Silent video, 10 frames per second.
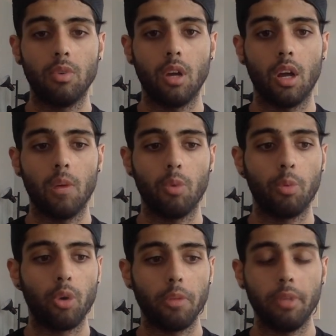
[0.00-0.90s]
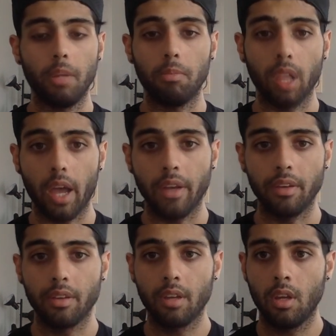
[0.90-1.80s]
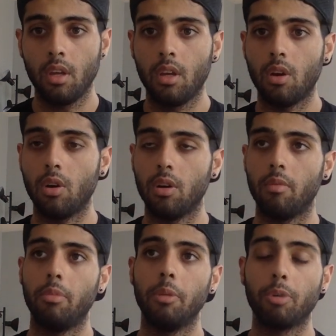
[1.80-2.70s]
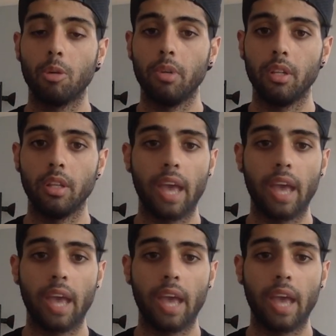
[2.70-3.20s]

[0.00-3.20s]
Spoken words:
reported being blind or being permanently